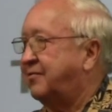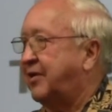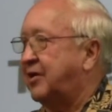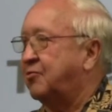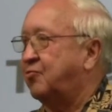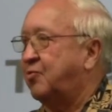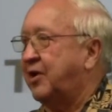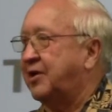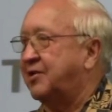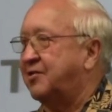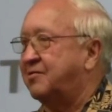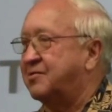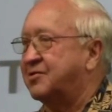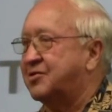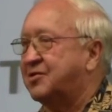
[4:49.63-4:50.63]
bed
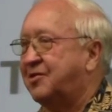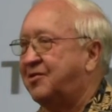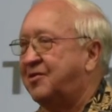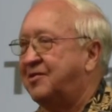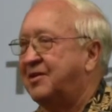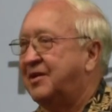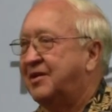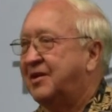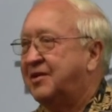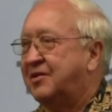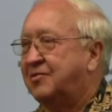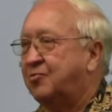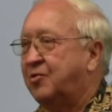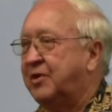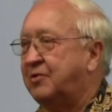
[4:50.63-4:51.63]
windows. So
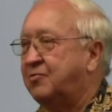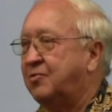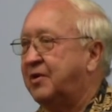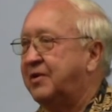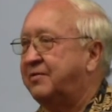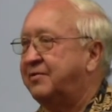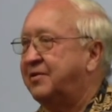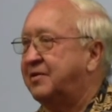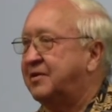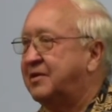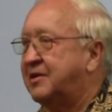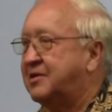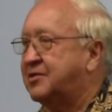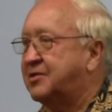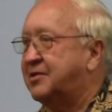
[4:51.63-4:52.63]

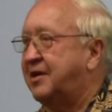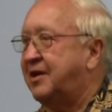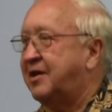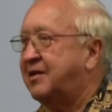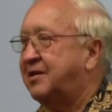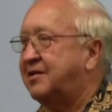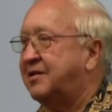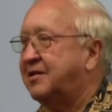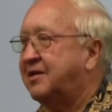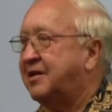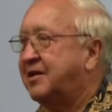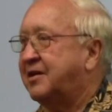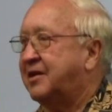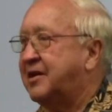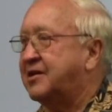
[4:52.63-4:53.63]
it's not a
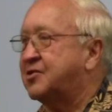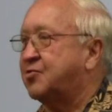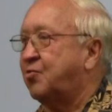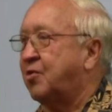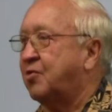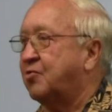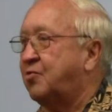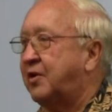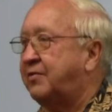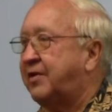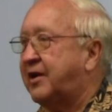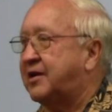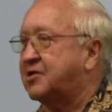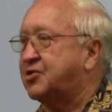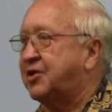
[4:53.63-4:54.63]
guesswork,
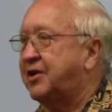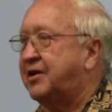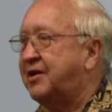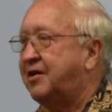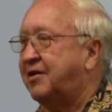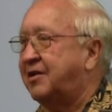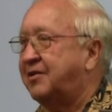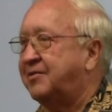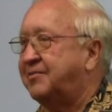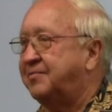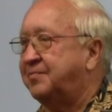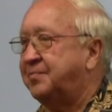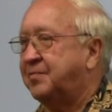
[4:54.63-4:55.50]
we've actually done.